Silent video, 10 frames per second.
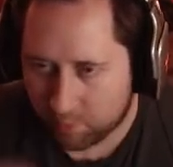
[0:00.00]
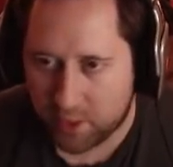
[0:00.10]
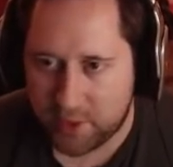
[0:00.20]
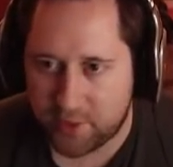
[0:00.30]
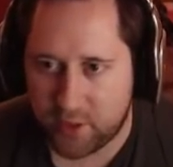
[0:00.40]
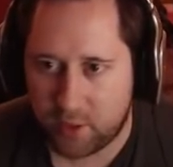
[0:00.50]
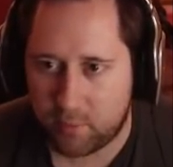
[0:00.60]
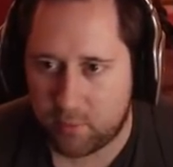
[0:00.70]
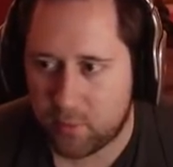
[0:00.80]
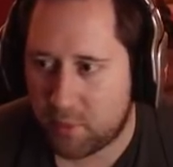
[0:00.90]
placing...
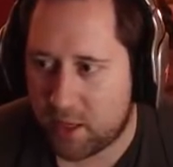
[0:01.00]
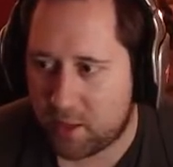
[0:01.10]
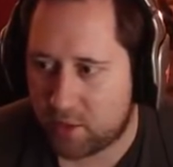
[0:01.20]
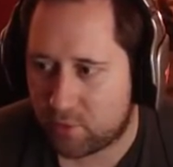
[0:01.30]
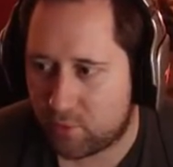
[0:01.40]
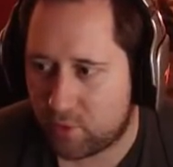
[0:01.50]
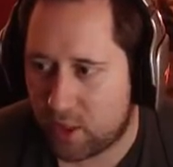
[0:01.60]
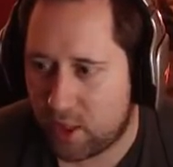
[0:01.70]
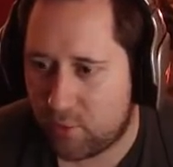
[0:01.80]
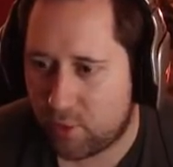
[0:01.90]
Man, it's really, really